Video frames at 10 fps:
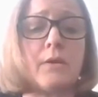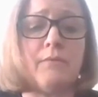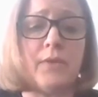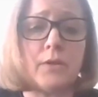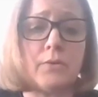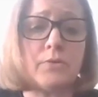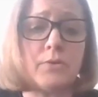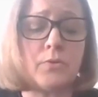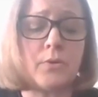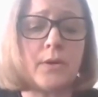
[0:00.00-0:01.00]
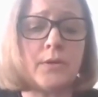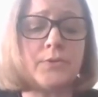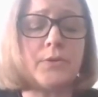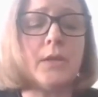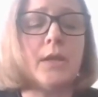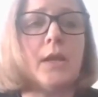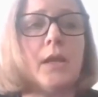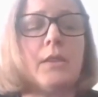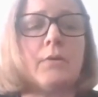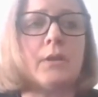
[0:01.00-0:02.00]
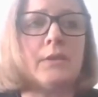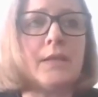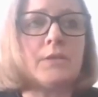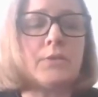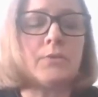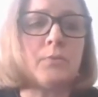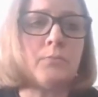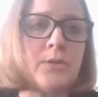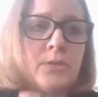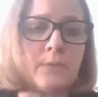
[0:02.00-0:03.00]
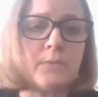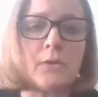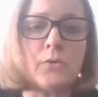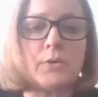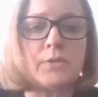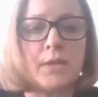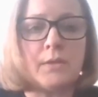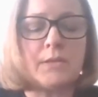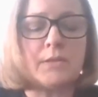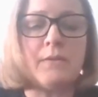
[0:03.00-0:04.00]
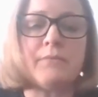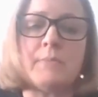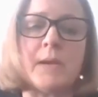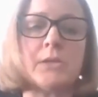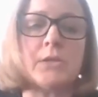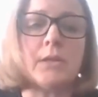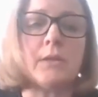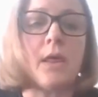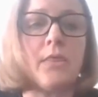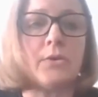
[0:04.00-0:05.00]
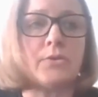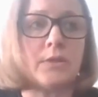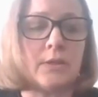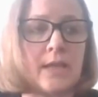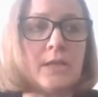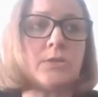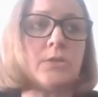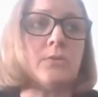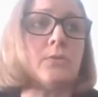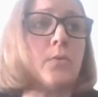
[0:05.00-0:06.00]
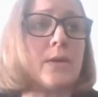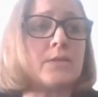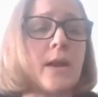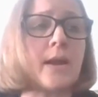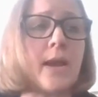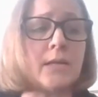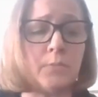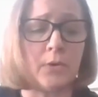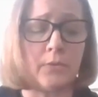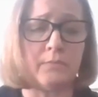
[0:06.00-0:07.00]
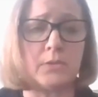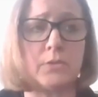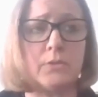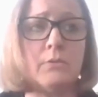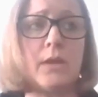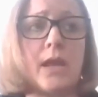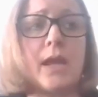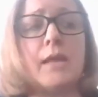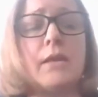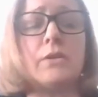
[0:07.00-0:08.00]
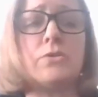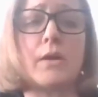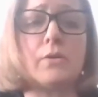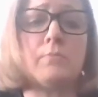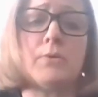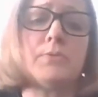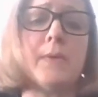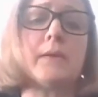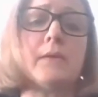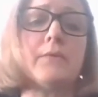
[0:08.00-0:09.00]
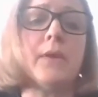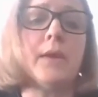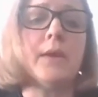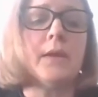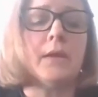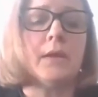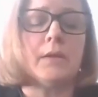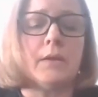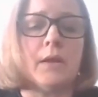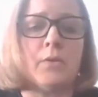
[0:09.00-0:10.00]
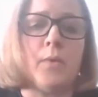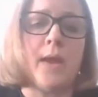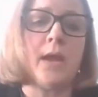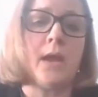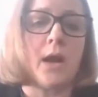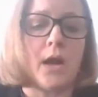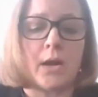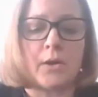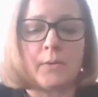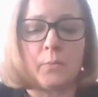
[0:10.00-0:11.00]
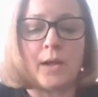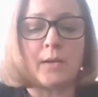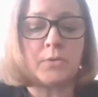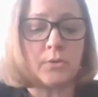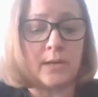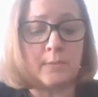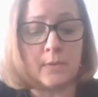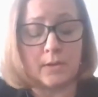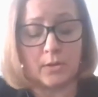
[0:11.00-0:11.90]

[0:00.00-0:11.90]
are video tutorials, there are links to pre-scripted course syllabus information, there's links to quick start guides, both from the student and the instructor perspective. Now, the way our welcome screen